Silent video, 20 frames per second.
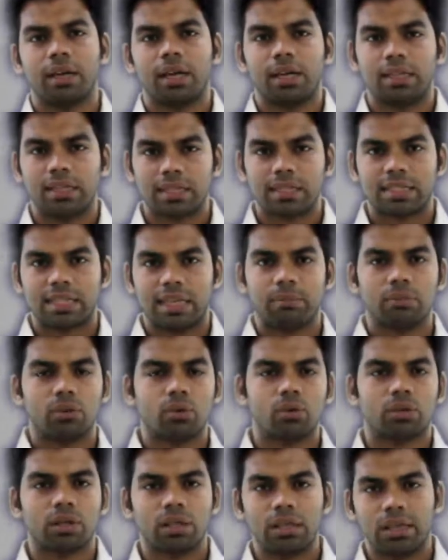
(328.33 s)
in the same
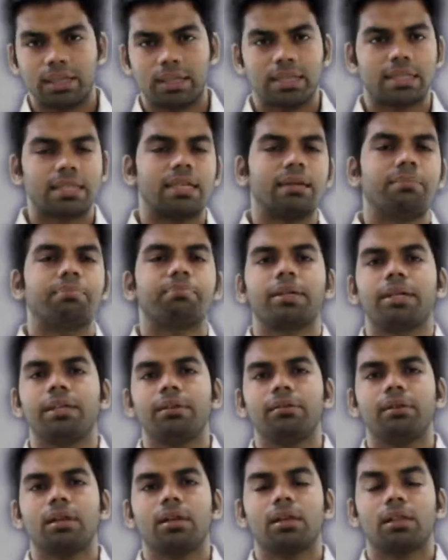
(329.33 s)
rotor in the same
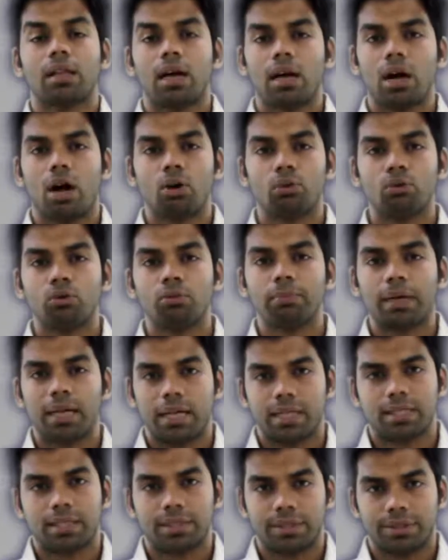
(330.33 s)
plane. Now how to
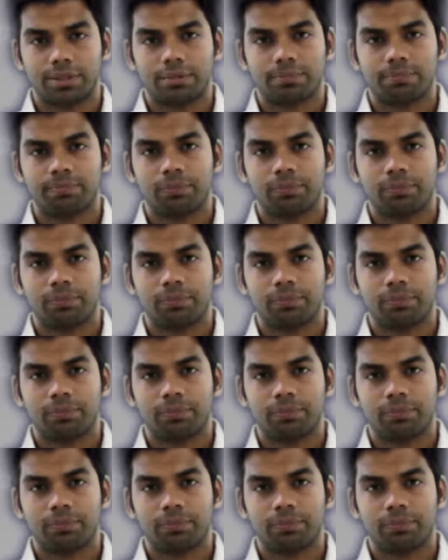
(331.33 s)
balance this?